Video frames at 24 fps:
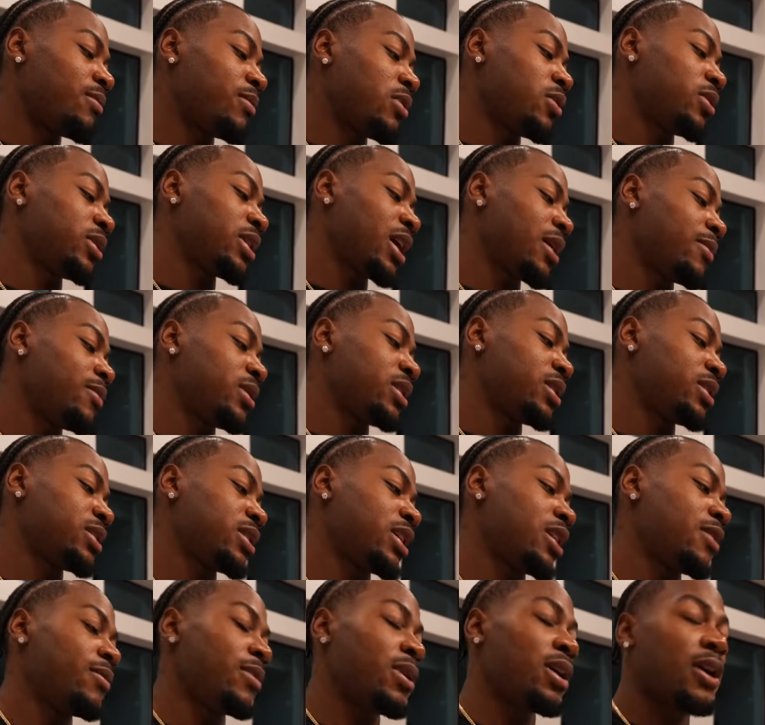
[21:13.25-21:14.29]
But with that being
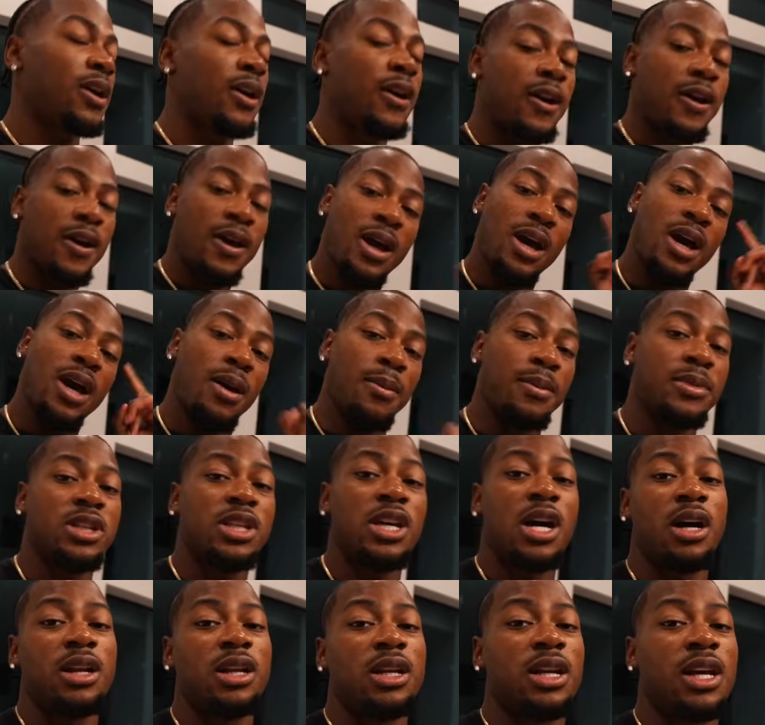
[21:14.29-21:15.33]
said, man, see
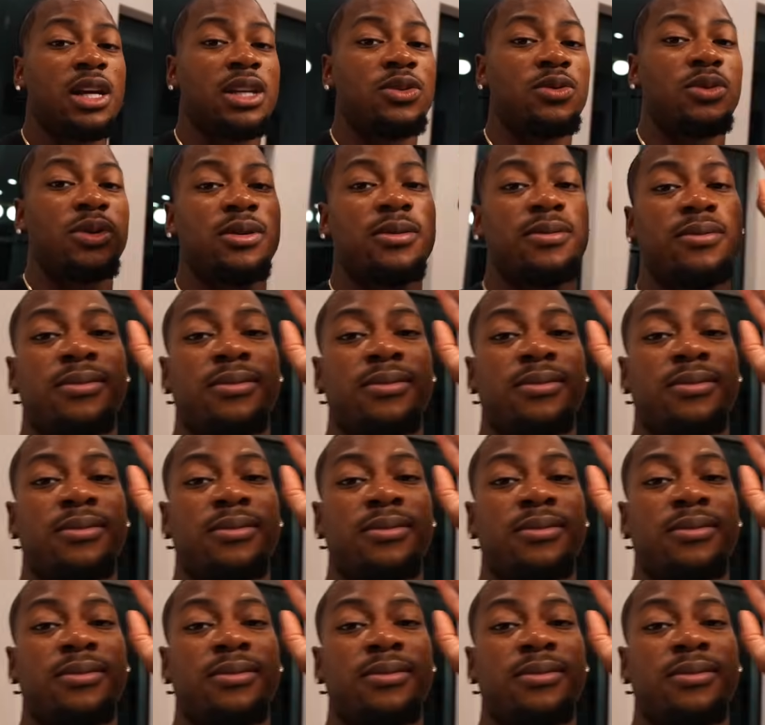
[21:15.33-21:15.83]
y'all in the next one.